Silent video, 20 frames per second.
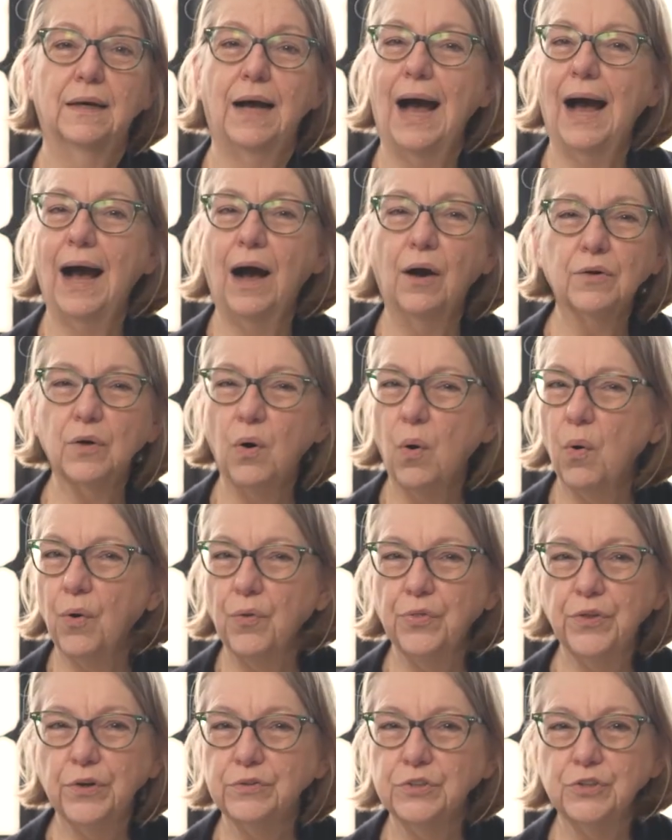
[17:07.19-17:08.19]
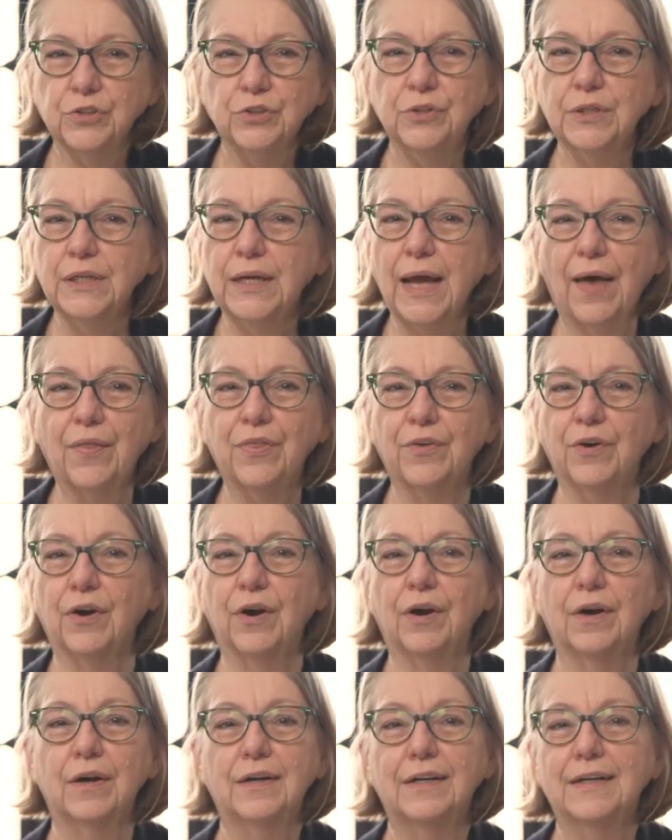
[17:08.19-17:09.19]
How to hold those two
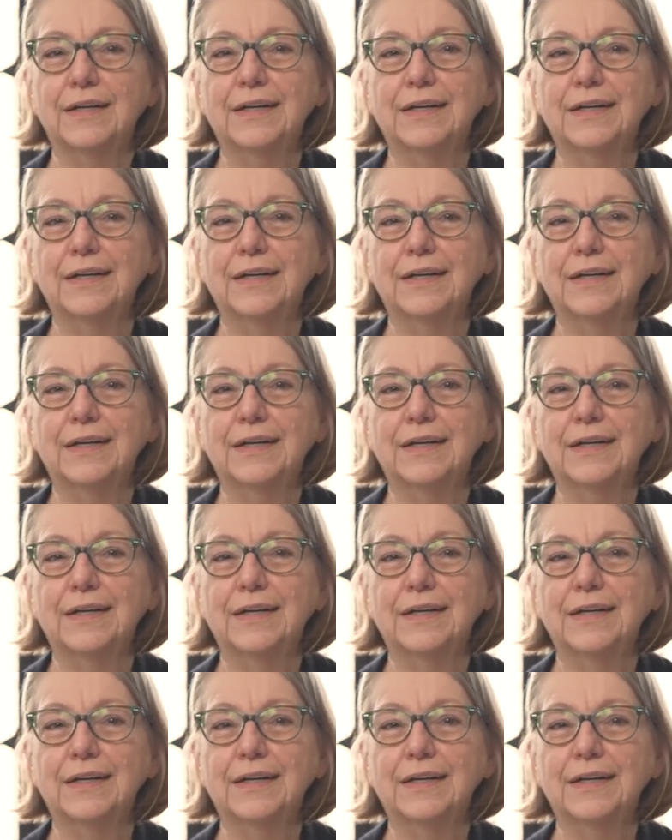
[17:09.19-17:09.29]
together.